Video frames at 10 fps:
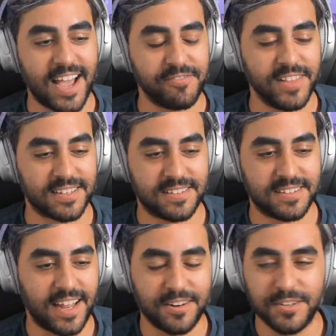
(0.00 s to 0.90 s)
I have like
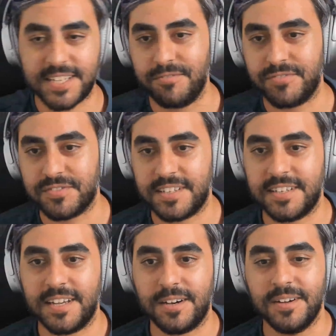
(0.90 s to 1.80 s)
I don't know 10, 15
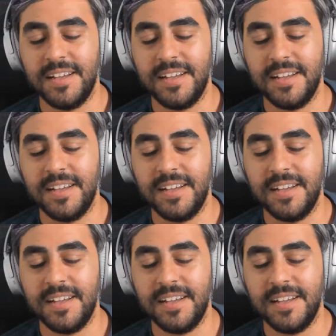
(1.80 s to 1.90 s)
now.